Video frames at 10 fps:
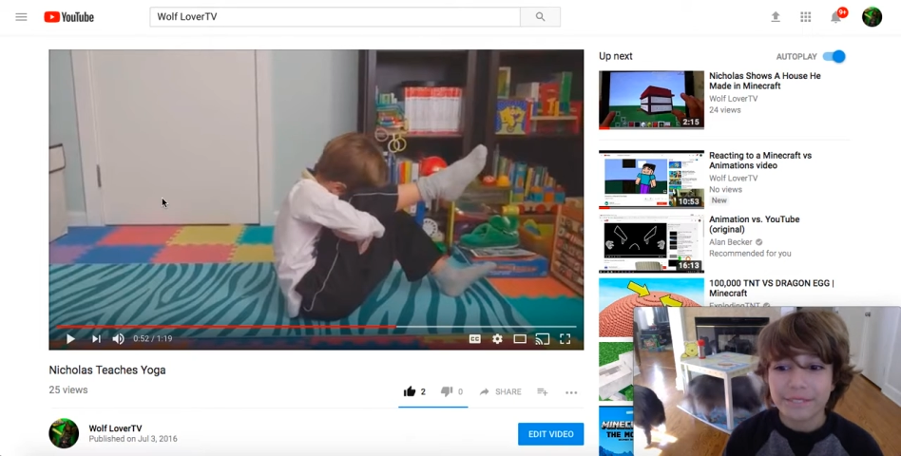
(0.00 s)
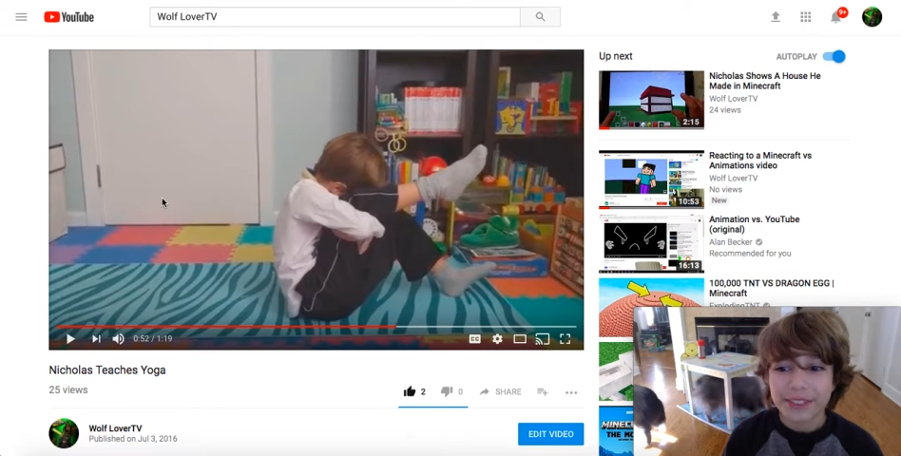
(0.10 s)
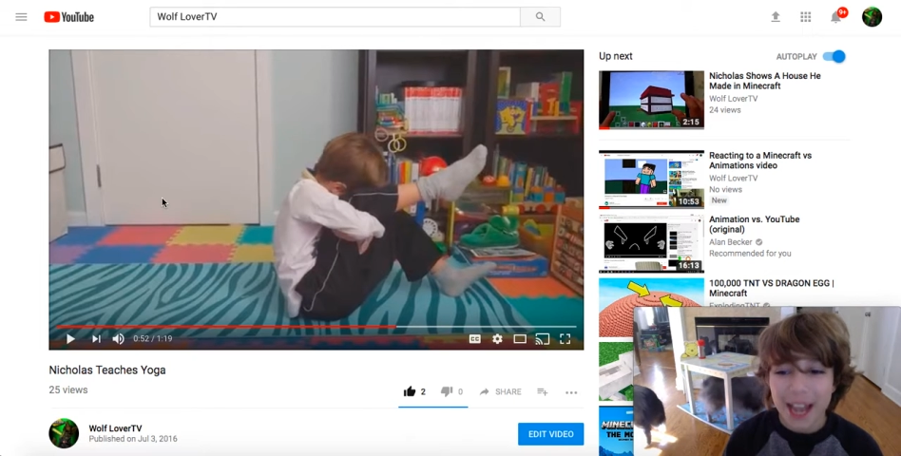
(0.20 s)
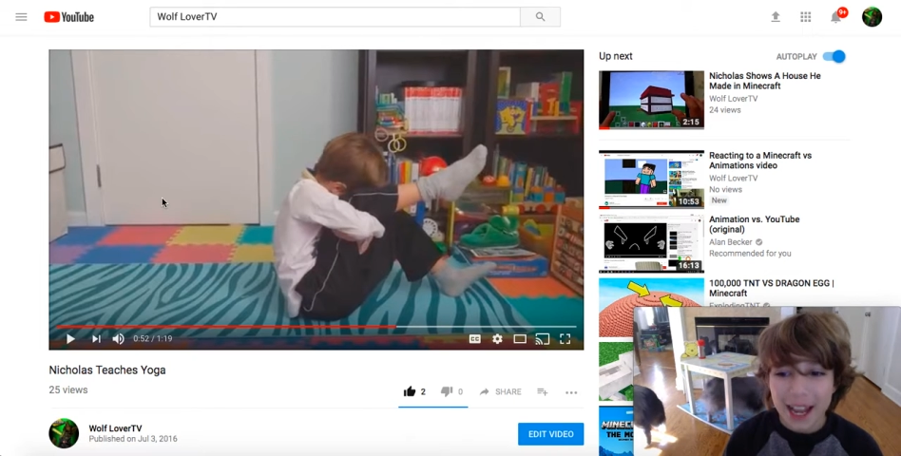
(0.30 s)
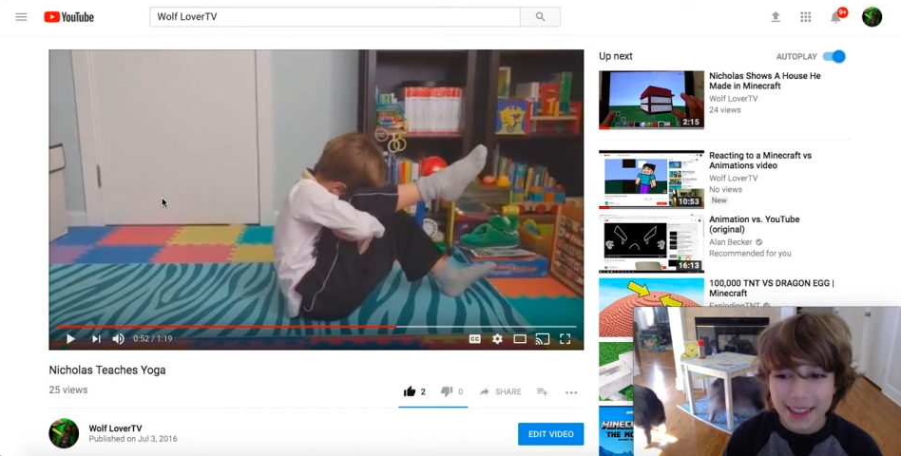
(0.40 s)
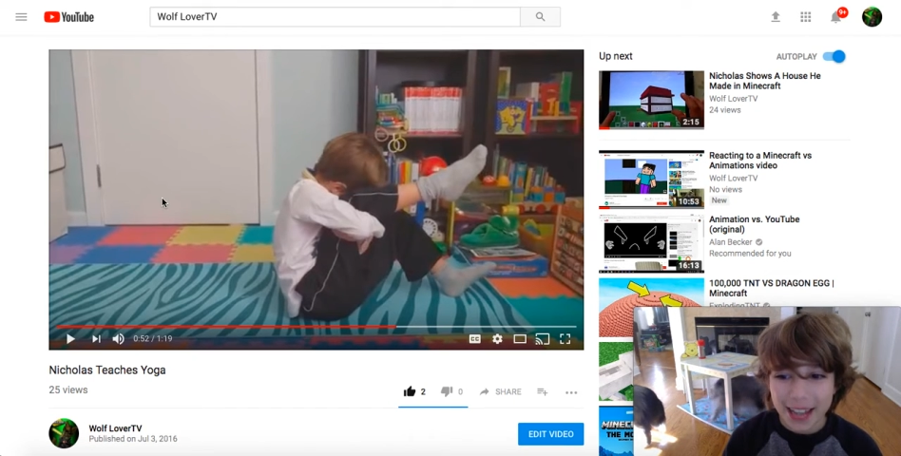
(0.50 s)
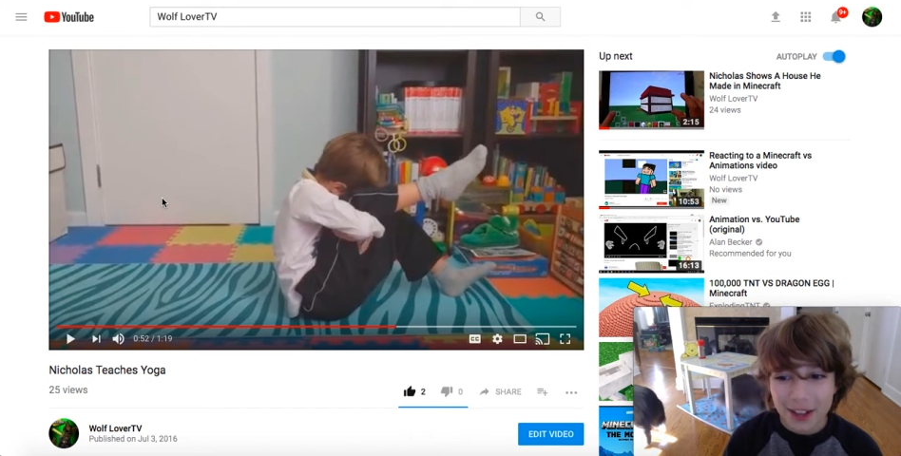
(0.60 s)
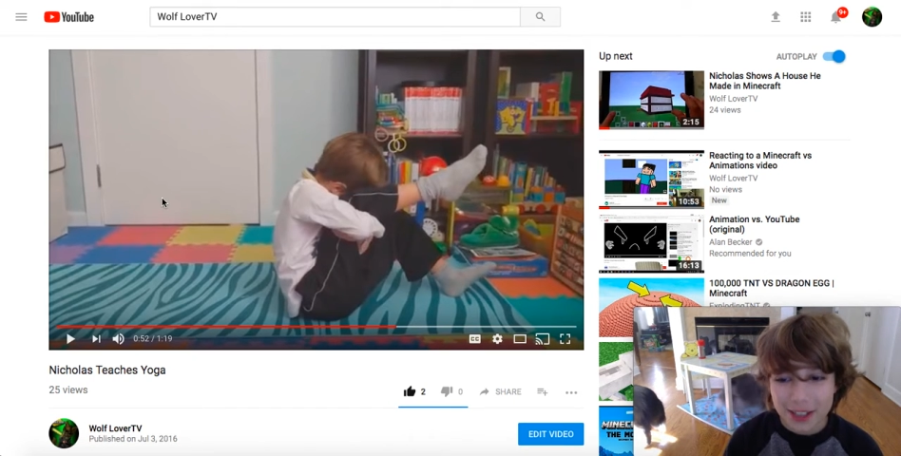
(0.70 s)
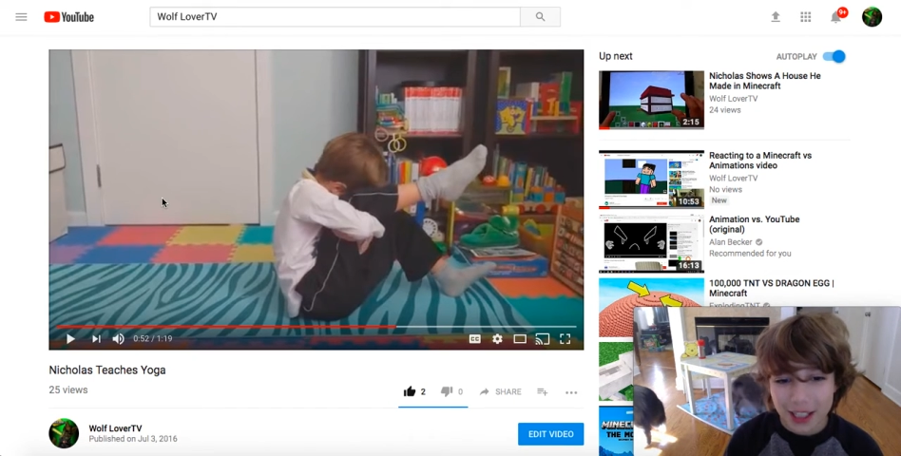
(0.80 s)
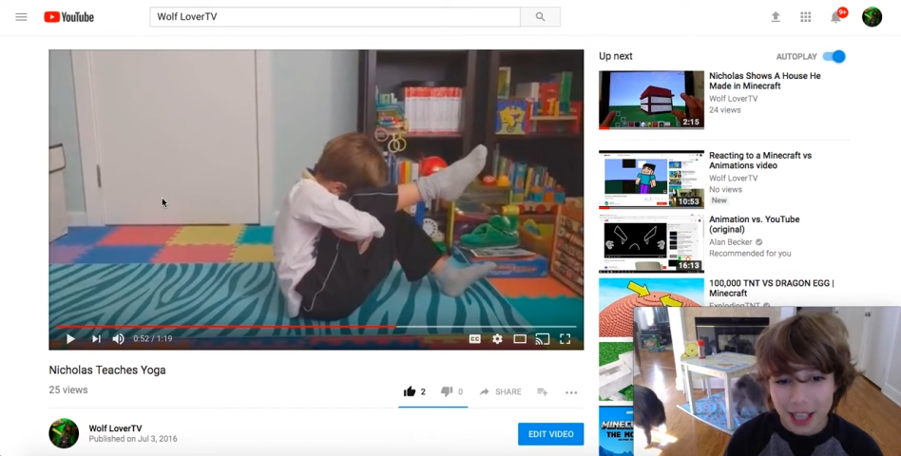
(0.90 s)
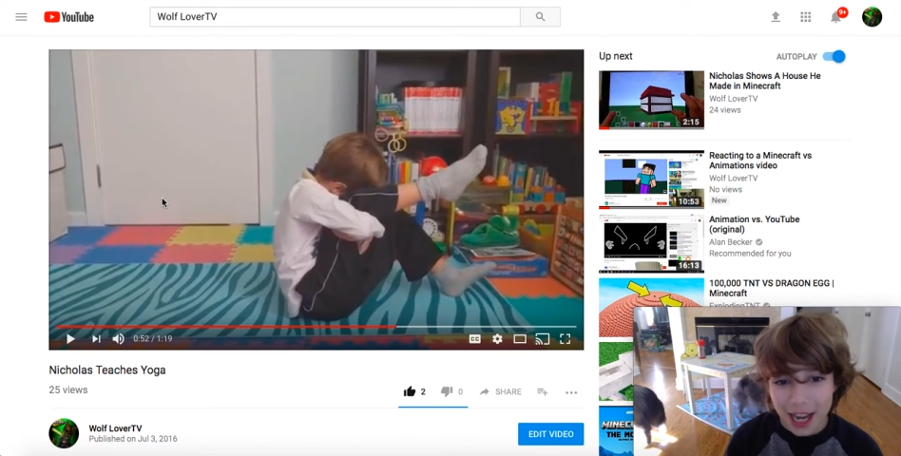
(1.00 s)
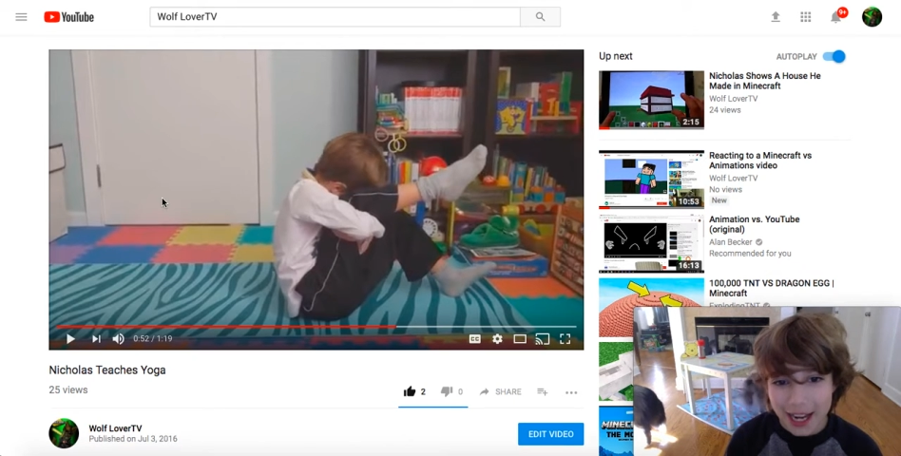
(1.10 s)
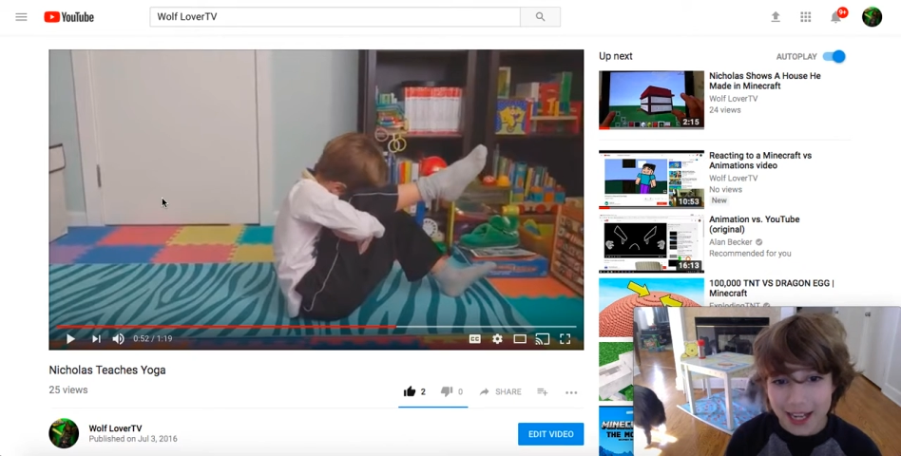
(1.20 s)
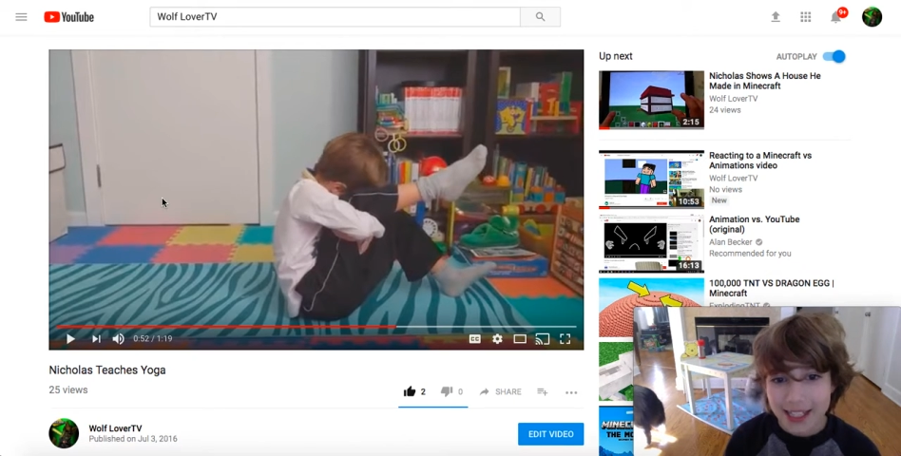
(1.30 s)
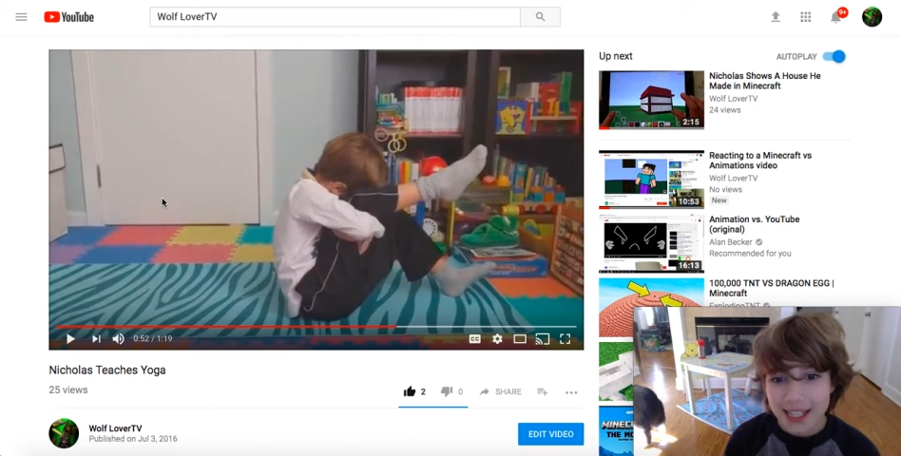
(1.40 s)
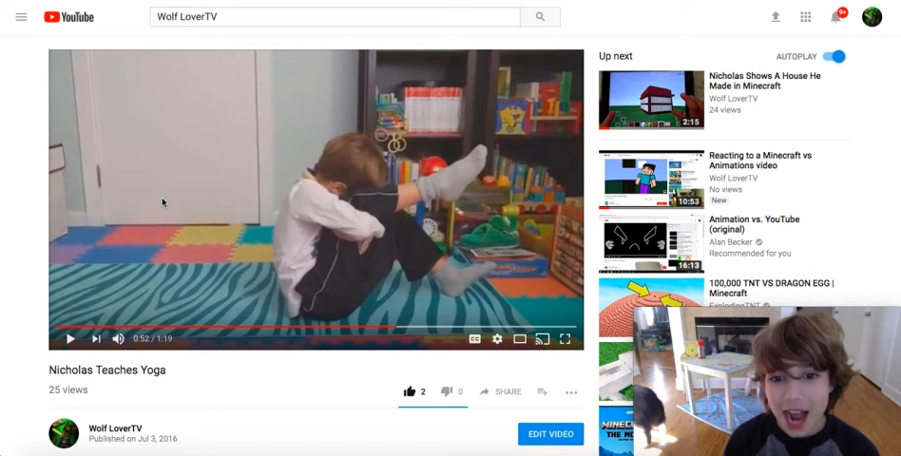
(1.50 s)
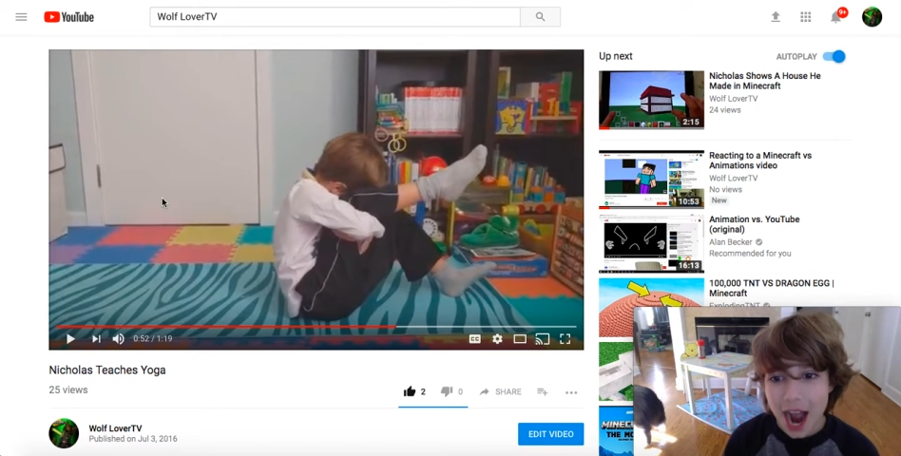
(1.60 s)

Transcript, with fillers: 10,000 likes,